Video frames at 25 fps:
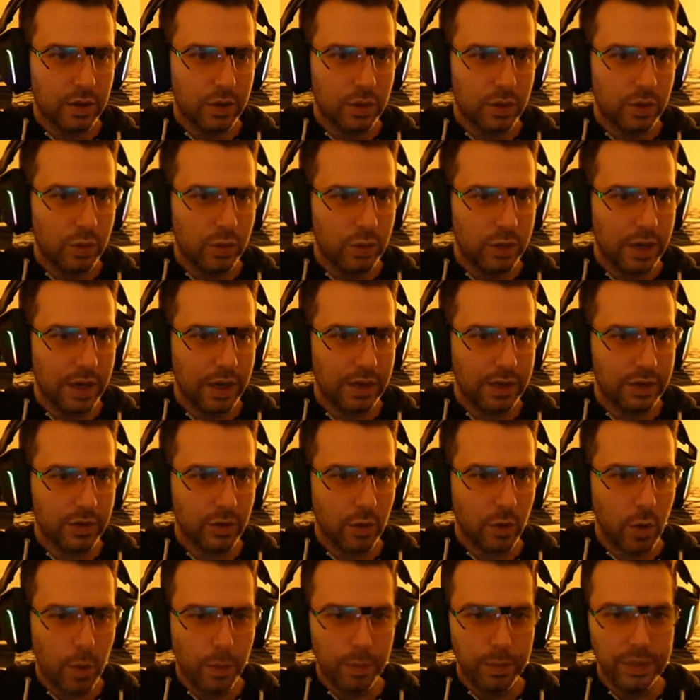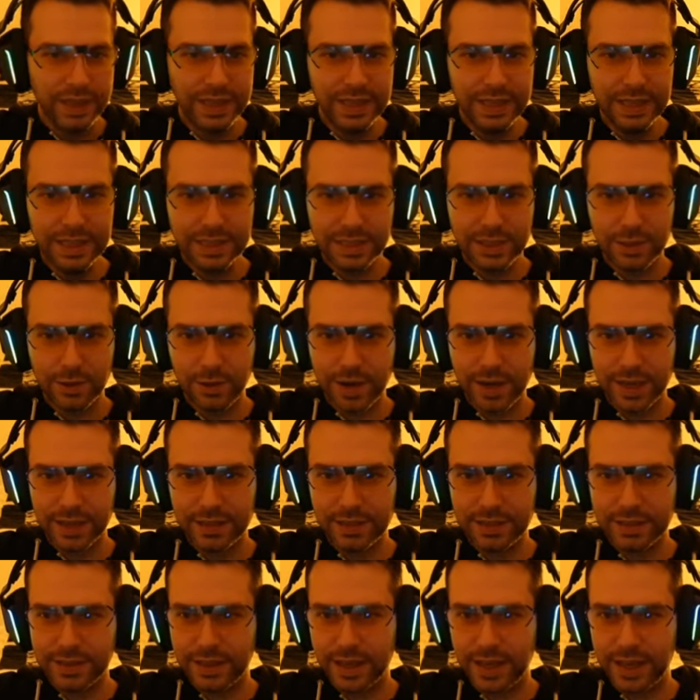who got
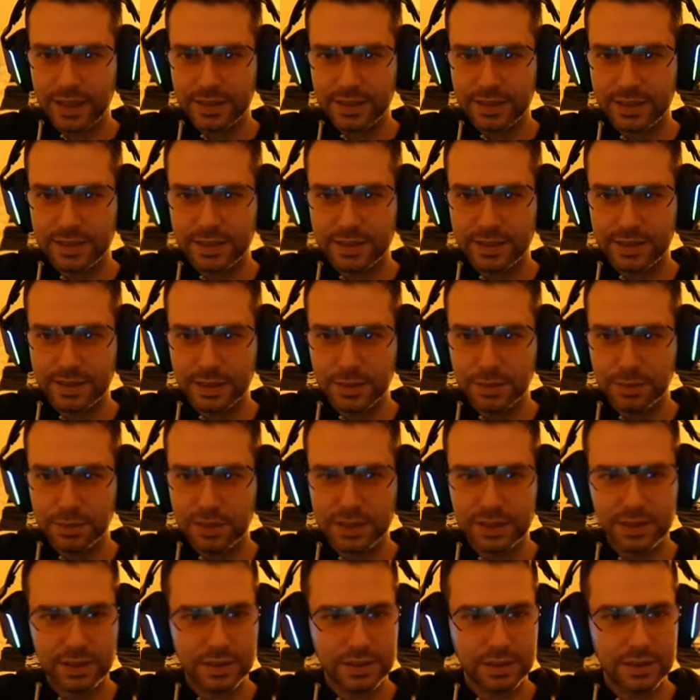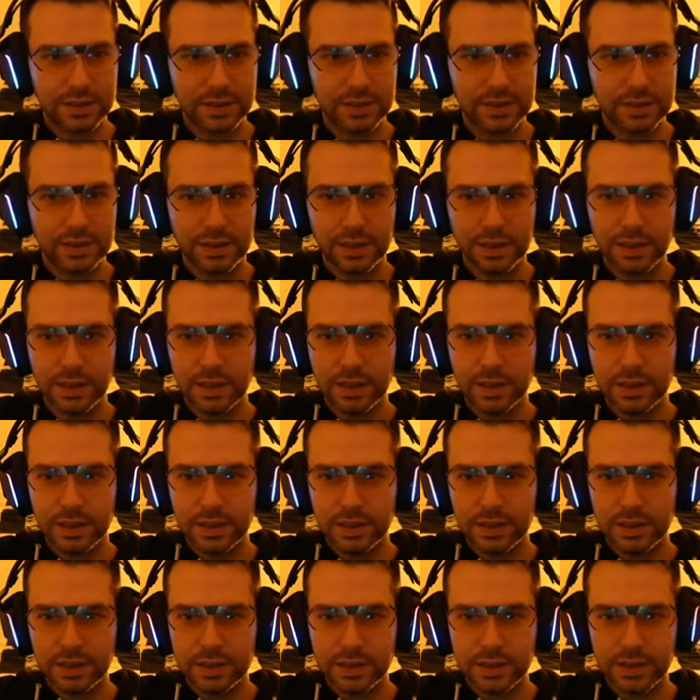obliterated as it seems.
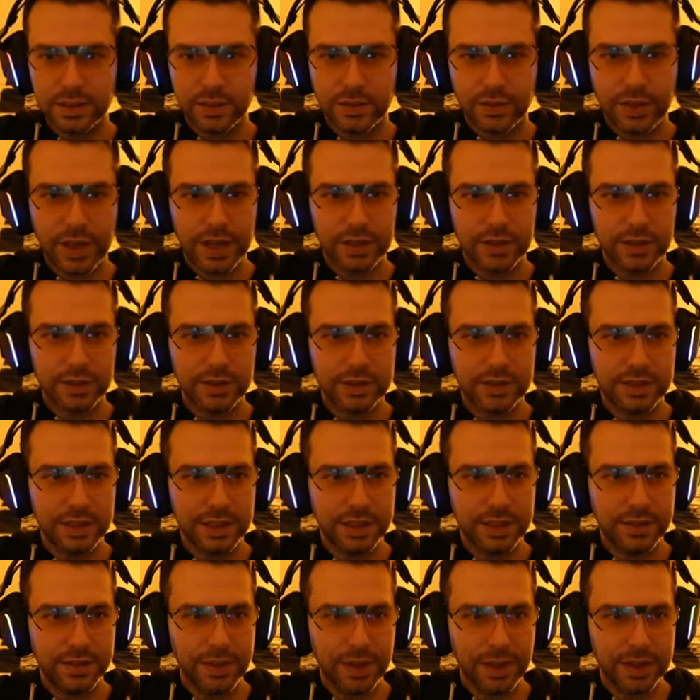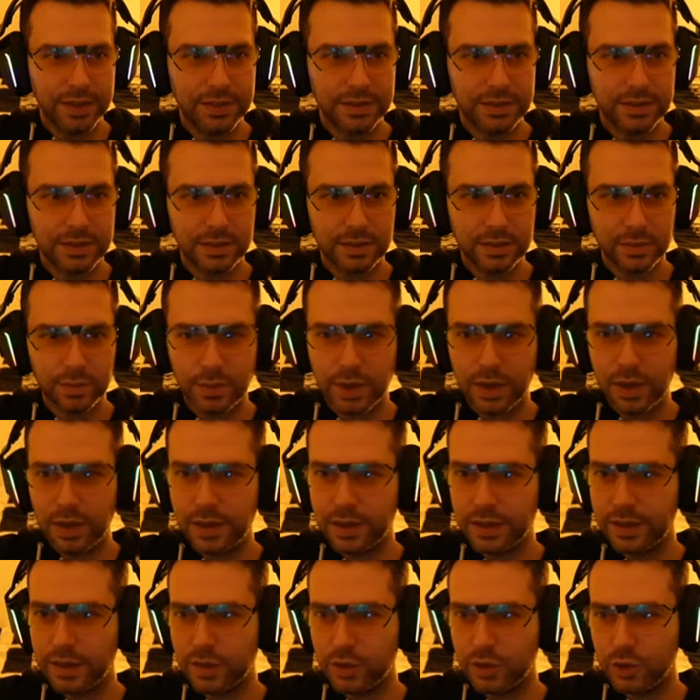So there you see, that's
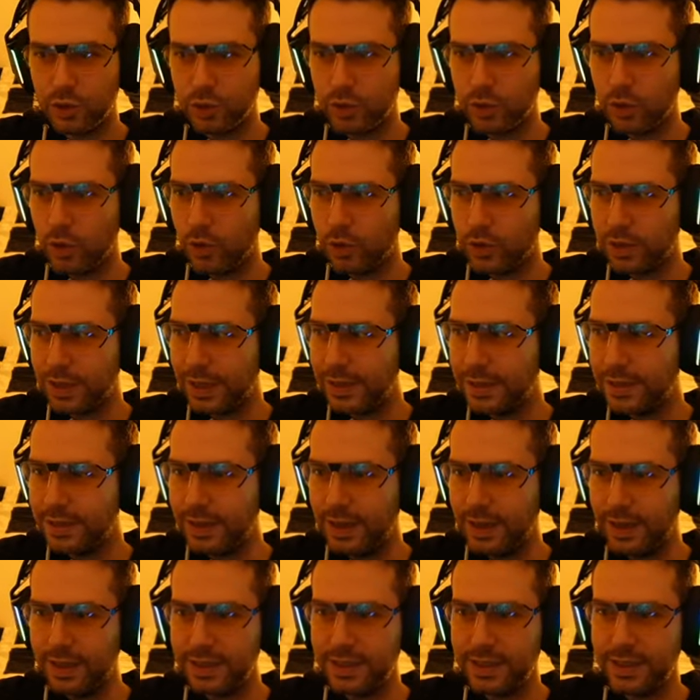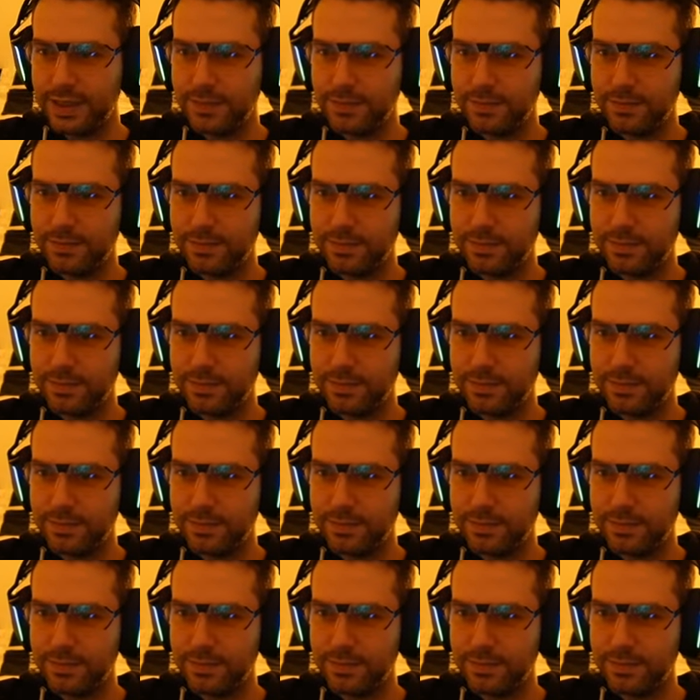my good old Undying.